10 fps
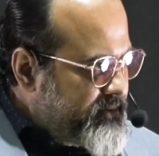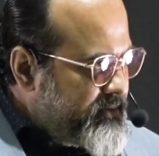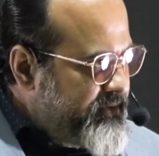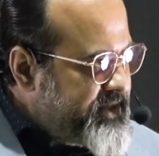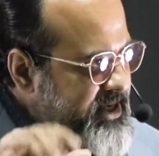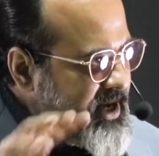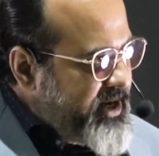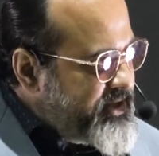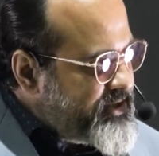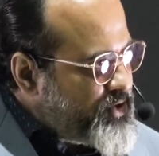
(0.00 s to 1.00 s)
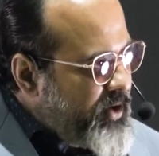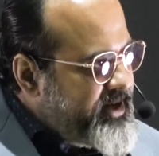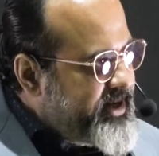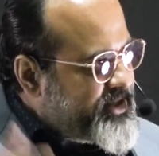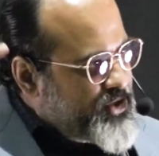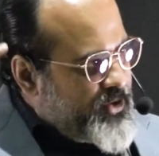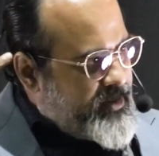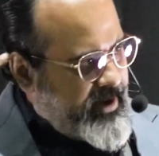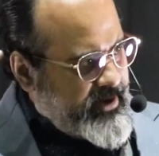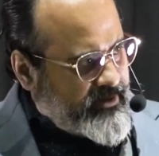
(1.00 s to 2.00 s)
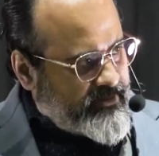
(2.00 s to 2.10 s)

physically, so I'll touch you in my...